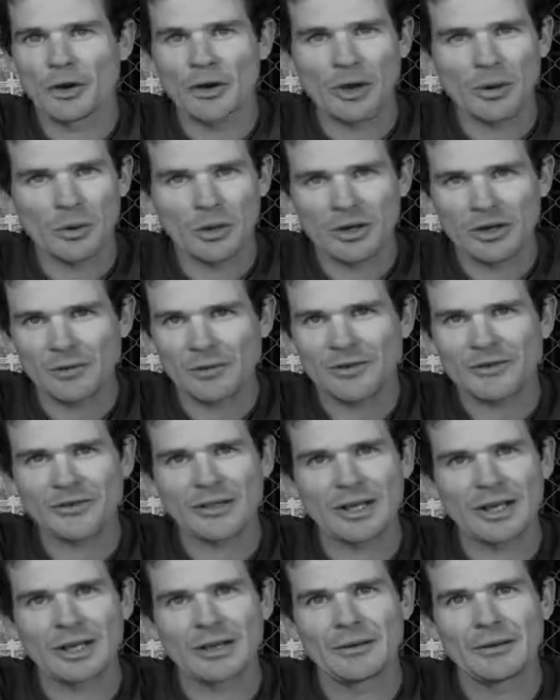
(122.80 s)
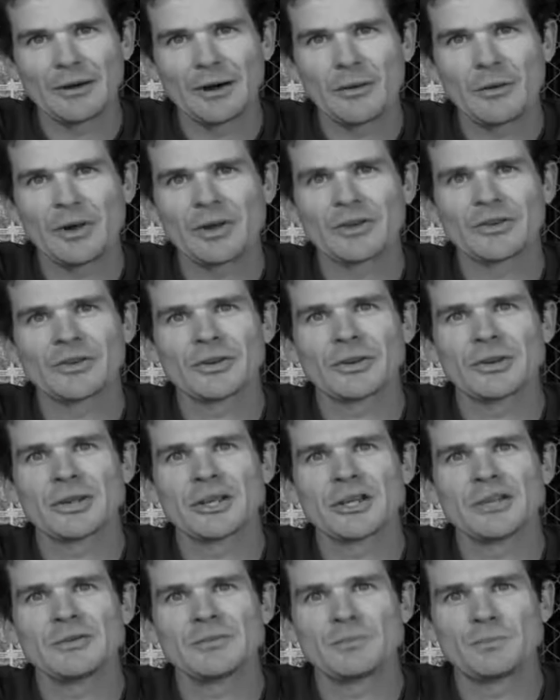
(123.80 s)
I don't want you to be sad. I want you
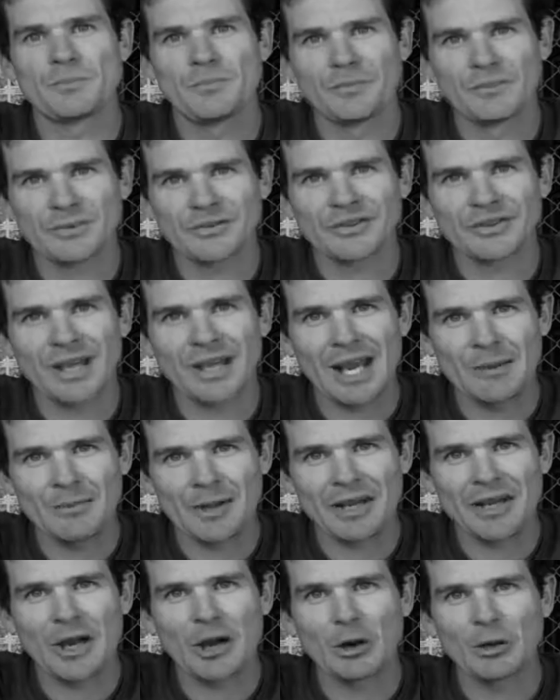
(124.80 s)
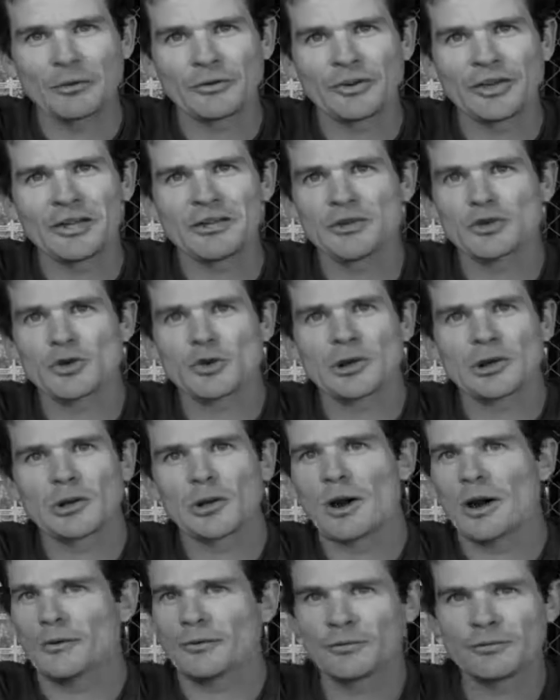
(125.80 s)
to stay being healthy, enjoy
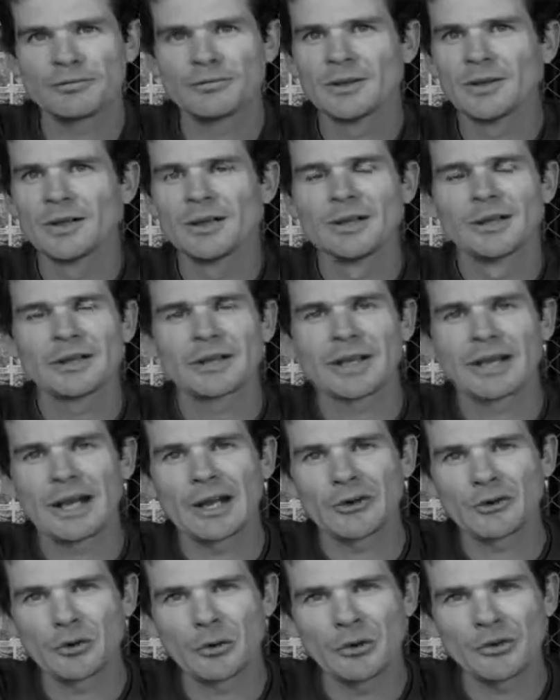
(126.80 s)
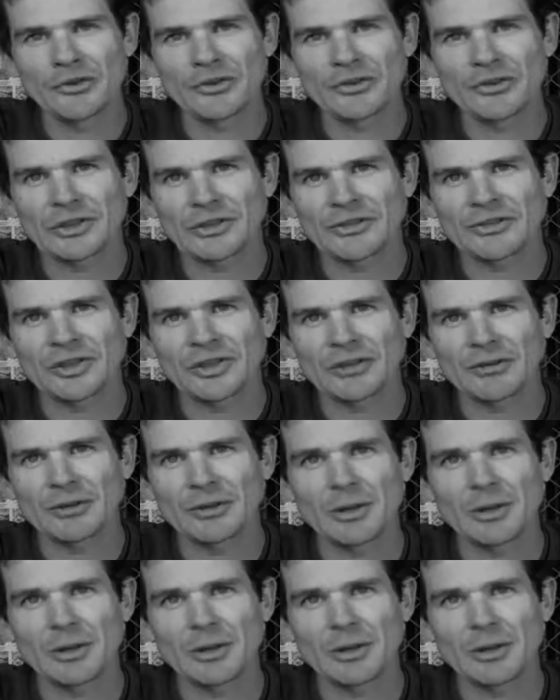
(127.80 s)
life, get outdoors, etc.